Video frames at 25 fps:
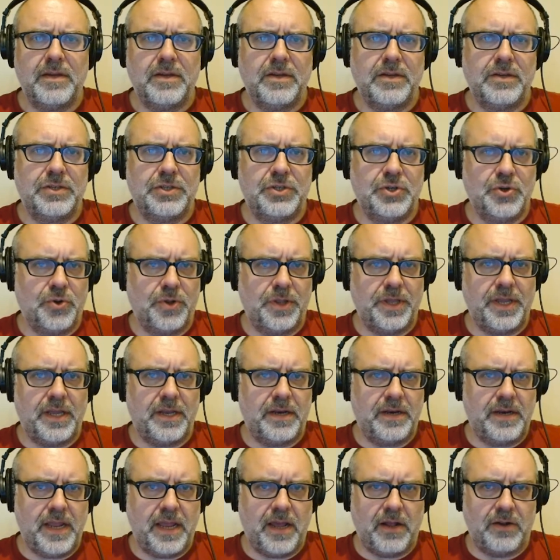
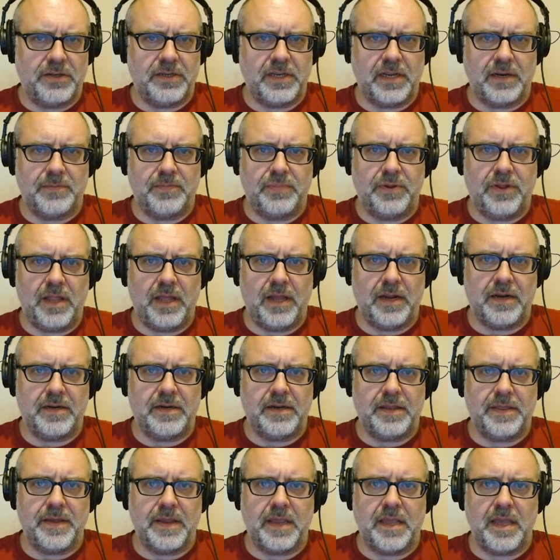Julian knelt and
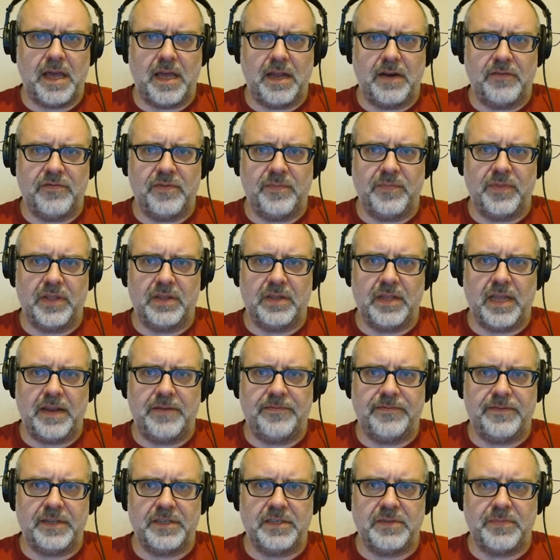plucked the gun from the
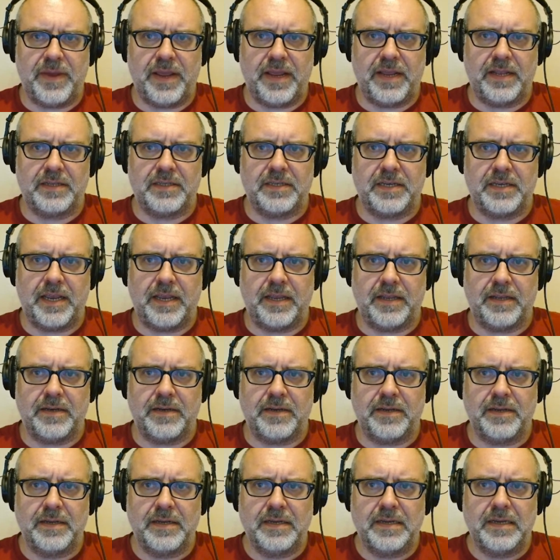lifeless man's
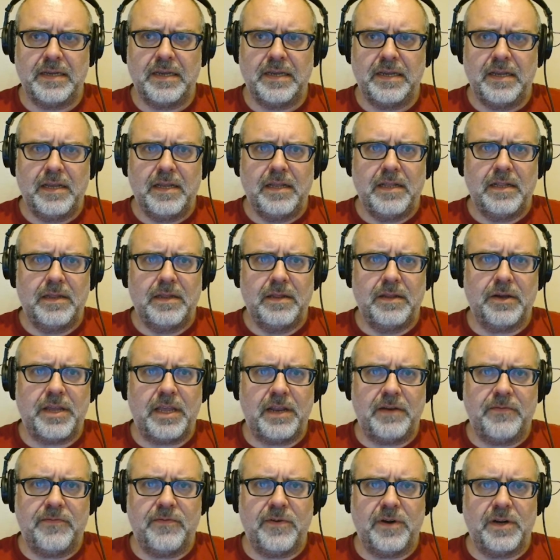hand,
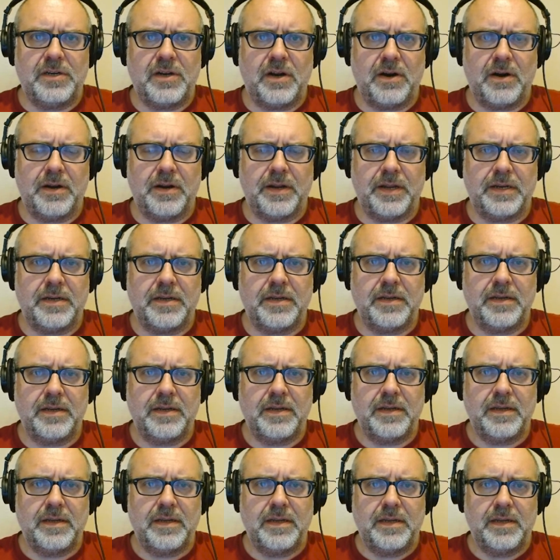looking for a target.
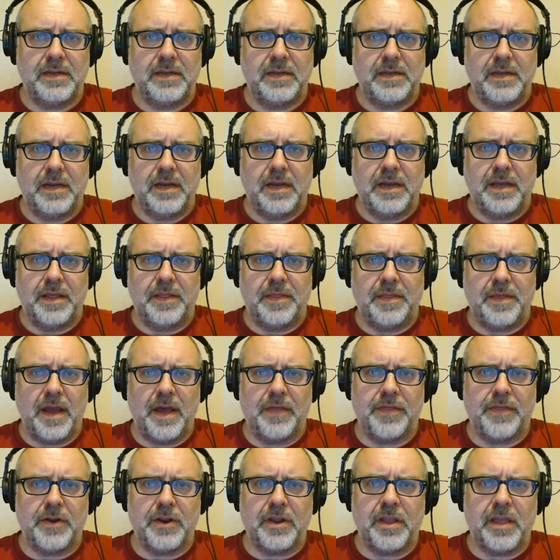The
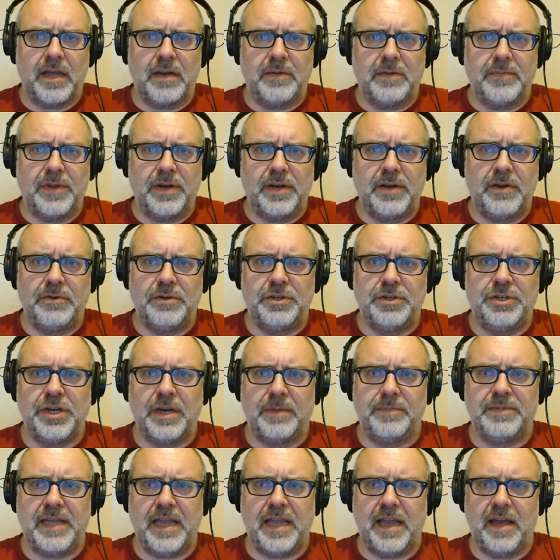other gunman who
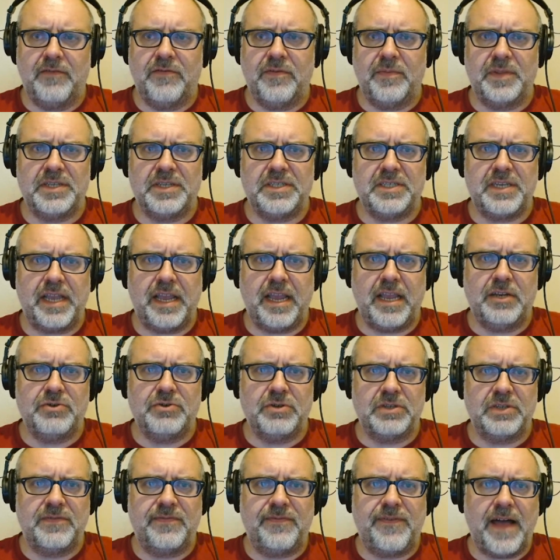jumped down from the stage
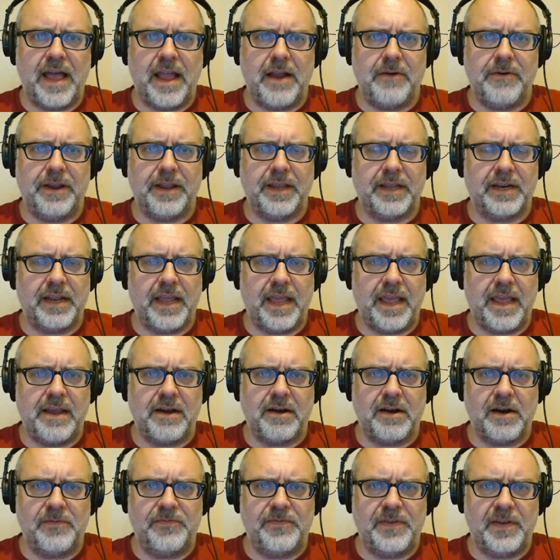was firing an
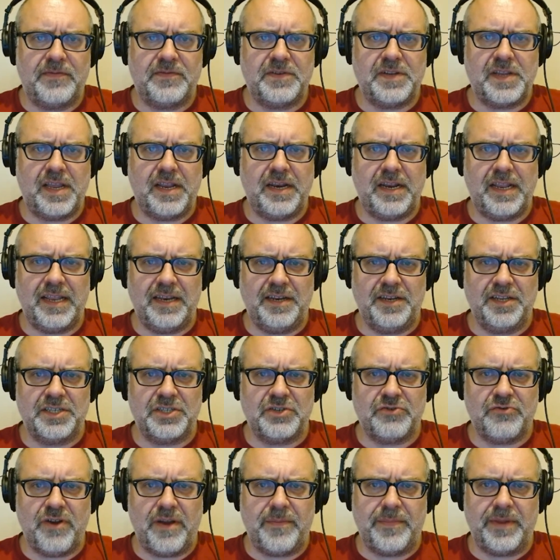AR-15
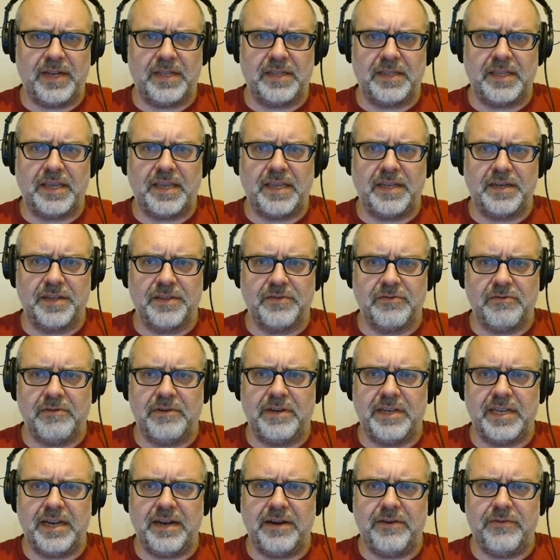indiscriminately into the
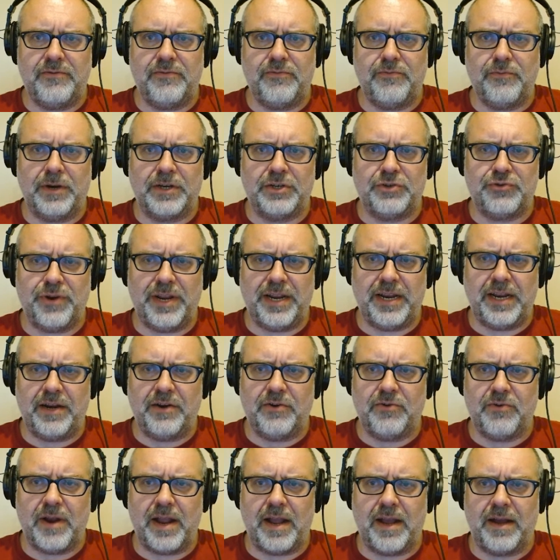retreating
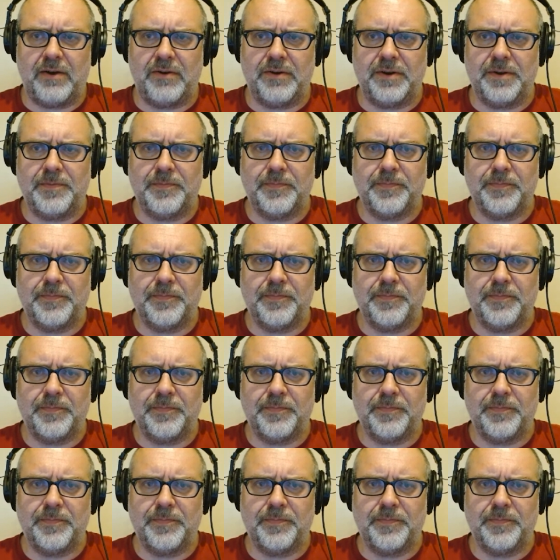crowd.